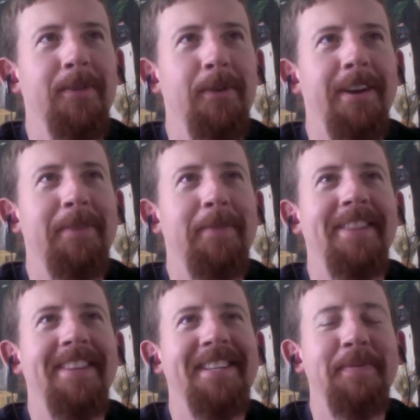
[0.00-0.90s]
way to
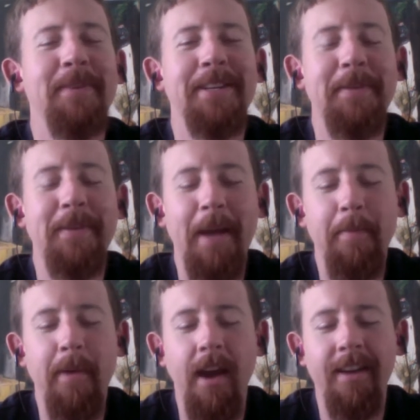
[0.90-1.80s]
put this, but do you remember
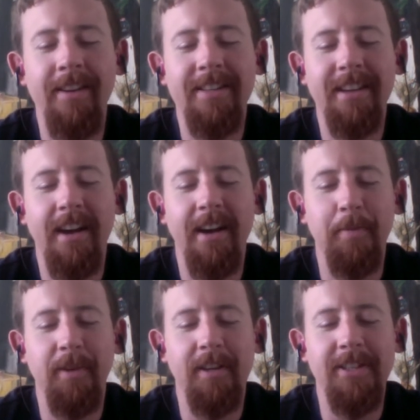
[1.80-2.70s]
that band, the
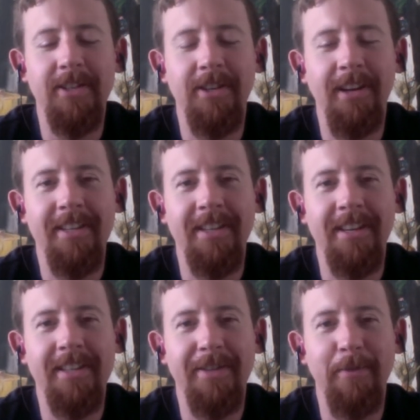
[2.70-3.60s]
Presidents of the United
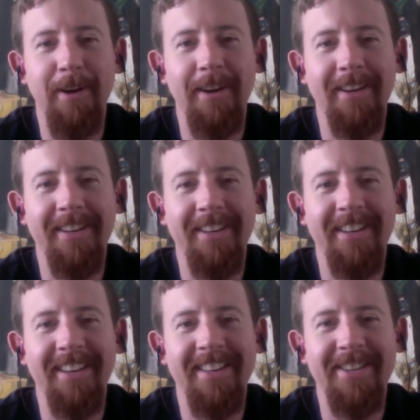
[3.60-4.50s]
States of America?
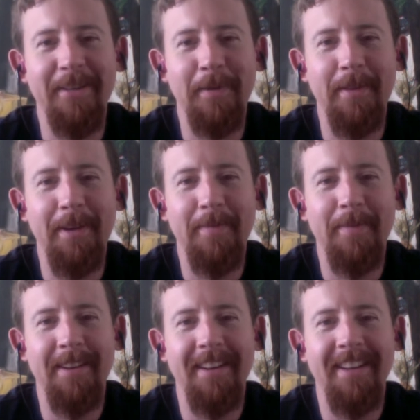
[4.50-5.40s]
Do you guys remember them?
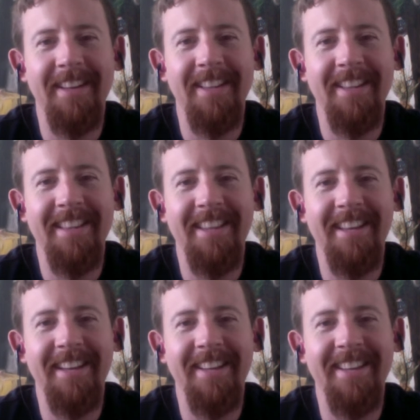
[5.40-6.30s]

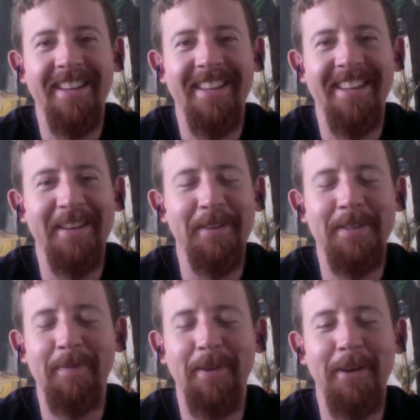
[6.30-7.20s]
Yeah,
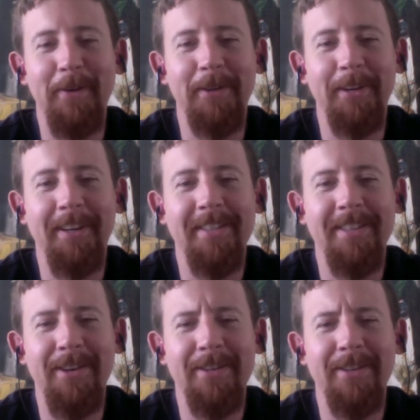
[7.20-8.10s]
he's probably older
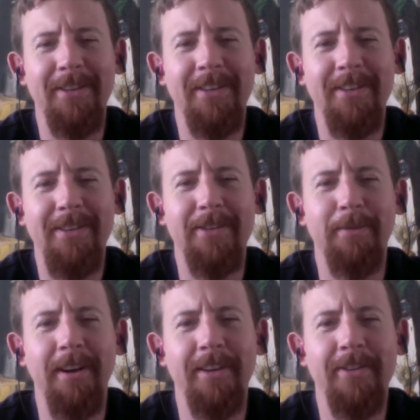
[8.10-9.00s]
because you guys are
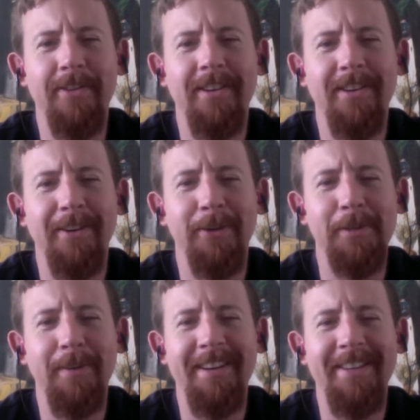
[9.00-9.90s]
my age, right, or close
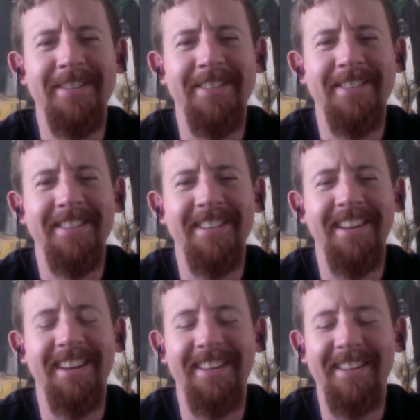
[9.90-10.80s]
to my age?
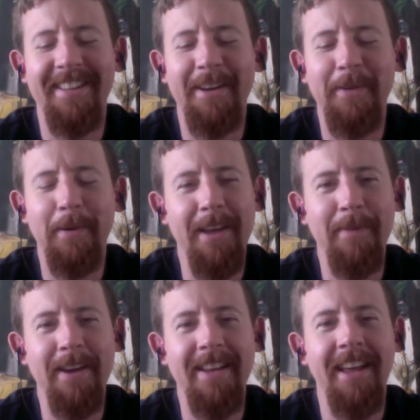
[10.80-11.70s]
Yeah, they remember that band?